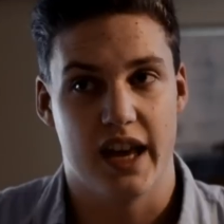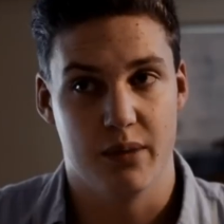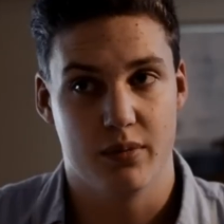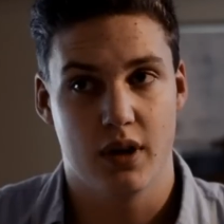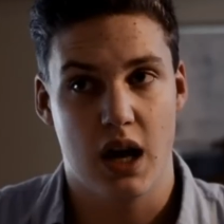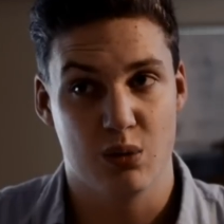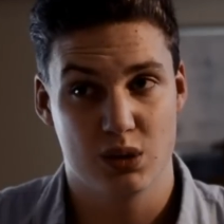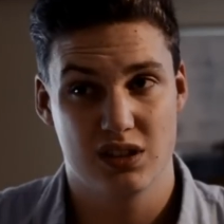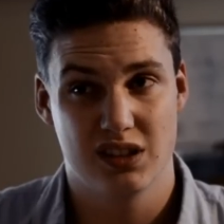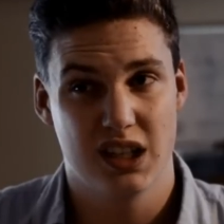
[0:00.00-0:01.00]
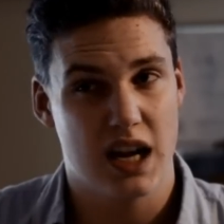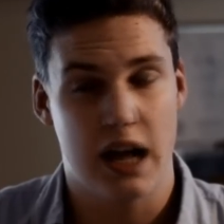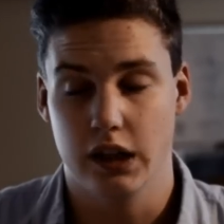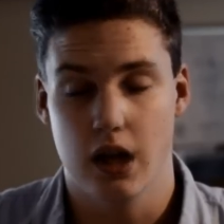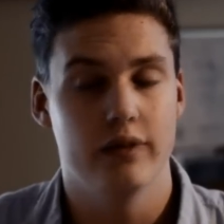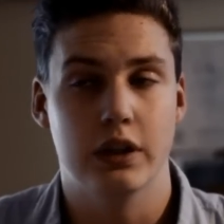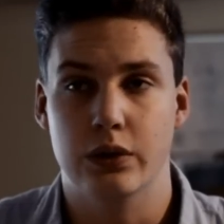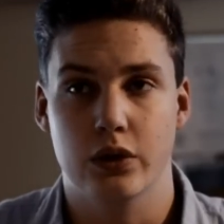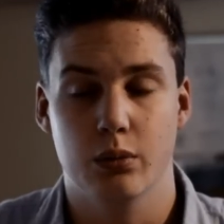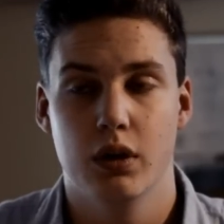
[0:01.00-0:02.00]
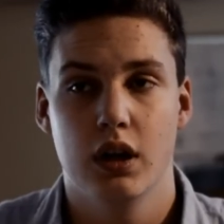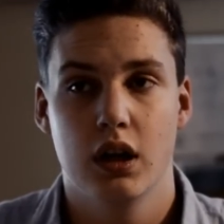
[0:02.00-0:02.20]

came, I was I loved YouTube.